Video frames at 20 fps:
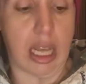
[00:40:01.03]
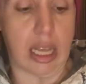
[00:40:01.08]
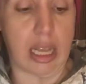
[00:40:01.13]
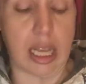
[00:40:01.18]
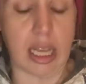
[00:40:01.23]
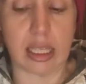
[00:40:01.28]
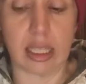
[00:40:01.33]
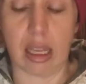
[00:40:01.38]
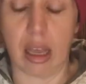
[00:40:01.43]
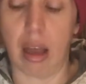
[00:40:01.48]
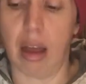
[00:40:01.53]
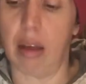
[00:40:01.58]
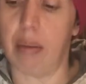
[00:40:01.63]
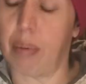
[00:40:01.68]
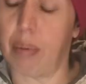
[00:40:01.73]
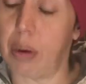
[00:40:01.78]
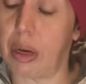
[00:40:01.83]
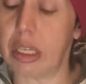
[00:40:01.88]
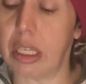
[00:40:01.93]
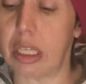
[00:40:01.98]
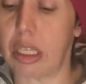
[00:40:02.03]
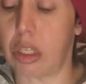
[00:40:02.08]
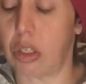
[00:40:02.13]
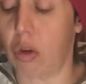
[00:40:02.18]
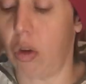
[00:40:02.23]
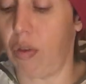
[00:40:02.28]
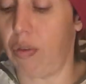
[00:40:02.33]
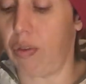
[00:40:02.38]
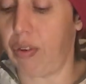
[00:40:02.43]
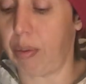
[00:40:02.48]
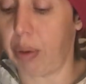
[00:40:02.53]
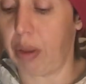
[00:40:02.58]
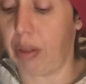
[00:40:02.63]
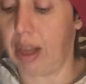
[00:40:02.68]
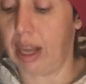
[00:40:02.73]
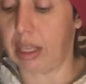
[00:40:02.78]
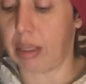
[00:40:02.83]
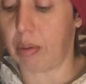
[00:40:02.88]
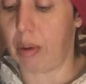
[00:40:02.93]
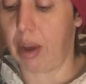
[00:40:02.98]
This uh, person stole from you.
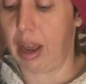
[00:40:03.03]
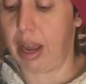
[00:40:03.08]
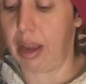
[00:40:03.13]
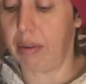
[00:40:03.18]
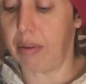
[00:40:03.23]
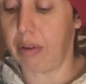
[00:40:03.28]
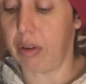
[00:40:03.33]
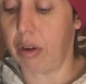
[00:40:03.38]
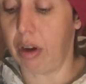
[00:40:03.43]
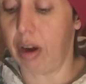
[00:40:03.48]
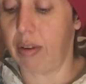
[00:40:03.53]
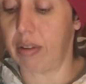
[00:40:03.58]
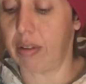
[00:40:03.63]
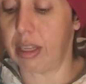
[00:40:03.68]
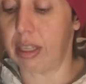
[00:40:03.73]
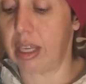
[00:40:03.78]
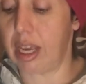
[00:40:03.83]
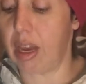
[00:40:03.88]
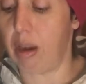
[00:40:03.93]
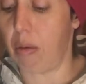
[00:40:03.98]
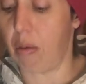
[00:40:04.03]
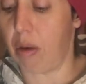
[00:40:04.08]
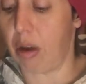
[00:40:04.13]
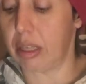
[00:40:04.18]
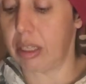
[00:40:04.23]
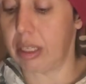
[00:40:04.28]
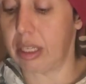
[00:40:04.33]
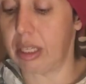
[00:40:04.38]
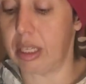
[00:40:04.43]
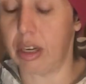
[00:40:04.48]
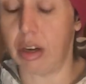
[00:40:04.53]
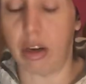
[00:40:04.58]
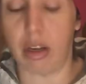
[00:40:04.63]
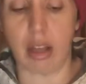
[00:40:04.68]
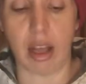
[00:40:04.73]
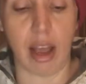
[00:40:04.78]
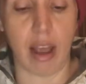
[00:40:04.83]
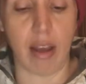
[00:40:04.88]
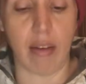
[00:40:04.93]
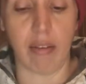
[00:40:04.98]
That's why. Whoever this king of wands is in your
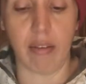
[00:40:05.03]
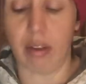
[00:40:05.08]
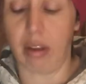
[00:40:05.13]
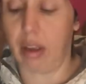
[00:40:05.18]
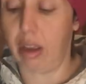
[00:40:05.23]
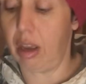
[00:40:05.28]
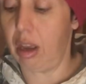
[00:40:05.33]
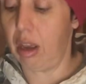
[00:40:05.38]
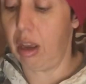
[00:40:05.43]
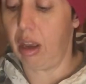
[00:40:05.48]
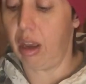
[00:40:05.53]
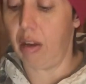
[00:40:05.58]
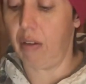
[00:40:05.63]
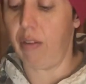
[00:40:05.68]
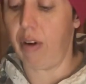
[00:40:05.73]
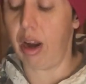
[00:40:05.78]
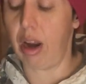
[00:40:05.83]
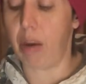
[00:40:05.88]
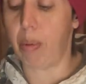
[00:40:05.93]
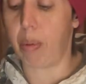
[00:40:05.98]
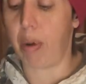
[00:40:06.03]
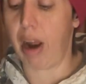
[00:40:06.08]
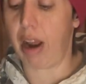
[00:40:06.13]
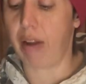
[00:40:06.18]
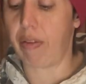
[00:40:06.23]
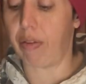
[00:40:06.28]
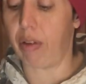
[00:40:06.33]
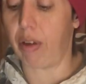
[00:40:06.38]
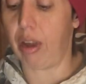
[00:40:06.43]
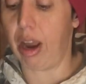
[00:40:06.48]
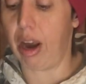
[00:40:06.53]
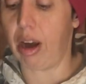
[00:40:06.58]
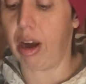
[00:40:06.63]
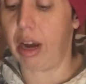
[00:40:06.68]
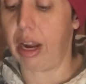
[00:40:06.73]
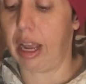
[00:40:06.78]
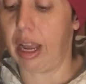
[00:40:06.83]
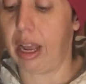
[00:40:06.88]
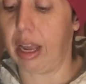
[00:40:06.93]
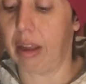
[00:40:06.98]
life, very prideful,
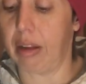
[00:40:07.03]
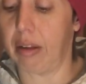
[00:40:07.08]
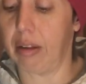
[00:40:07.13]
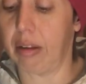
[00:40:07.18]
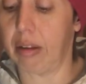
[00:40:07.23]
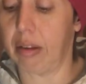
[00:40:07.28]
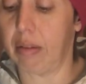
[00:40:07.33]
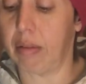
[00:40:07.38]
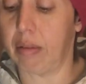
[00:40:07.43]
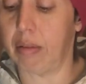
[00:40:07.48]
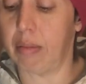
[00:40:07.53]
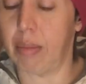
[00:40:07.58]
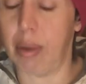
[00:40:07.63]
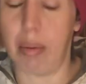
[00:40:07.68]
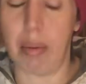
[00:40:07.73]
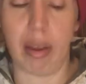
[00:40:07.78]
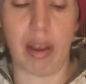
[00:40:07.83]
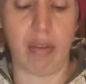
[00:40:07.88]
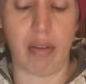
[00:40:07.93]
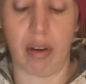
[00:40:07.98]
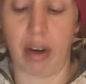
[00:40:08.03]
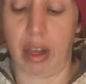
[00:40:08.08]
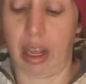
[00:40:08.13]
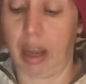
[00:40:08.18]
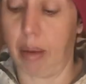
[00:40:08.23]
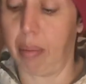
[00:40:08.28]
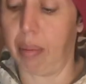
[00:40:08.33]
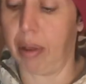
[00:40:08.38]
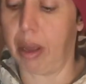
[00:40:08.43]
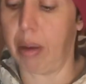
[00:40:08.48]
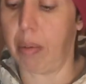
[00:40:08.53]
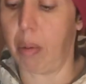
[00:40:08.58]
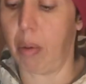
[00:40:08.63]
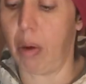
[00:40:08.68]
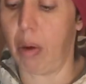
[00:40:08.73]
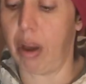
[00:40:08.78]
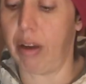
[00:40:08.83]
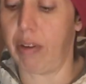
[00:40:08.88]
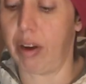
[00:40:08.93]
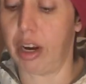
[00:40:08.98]
arrogant, maybe even like a
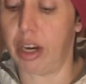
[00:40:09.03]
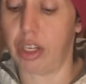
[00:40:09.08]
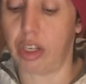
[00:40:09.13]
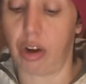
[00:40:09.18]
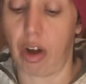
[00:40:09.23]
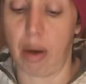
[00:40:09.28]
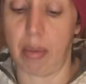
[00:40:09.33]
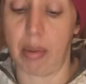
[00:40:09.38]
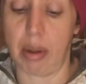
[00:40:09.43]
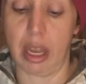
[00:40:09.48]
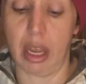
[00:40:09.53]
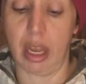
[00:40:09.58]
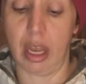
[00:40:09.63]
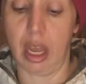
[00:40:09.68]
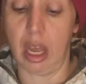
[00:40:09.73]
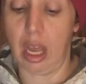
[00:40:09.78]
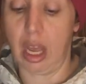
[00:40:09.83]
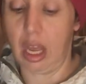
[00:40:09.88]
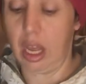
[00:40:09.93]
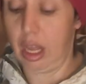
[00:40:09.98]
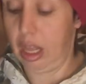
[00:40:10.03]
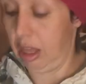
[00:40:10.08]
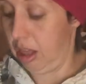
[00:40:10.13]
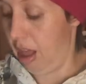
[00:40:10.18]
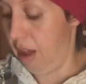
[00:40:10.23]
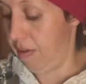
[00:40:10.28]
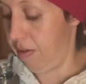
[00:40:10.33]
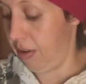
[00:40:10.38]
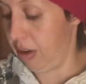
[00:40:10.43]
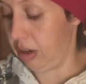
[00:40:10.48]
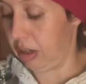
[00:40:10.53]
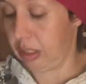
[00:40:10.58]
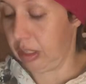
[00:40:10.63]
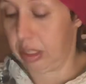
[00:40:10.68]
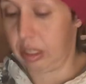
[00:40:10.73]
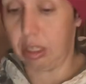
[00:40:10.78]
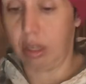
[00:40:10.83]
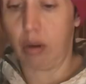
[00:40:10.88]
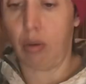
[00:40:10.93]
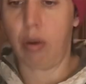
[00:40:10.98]
playboy, very charming.
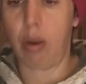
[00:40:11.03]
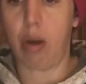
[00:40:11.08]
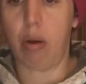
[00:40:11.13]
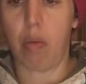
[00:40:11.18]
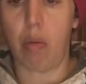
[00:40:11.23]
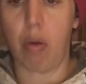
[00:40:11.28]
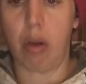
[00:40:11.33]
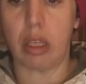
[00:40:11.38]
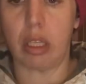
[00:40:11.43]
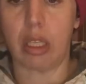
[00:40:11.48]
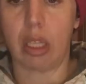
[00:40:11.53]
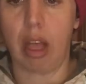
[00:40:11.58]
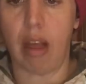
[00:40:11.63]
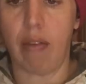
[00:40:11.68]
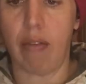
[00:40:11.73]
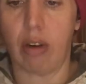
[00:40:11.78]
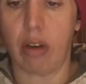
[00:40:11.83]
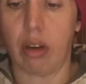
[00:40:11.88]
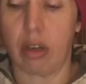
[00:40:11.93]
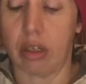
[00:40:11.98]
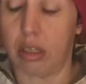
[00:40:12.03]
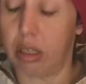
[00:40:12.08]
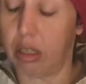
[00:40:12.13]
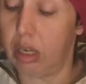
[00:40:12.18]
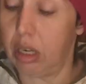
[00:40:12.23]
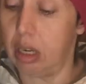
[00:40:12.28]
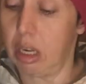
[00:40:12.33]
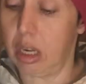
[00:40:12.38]
Lovers, Queen of Wands, lovers.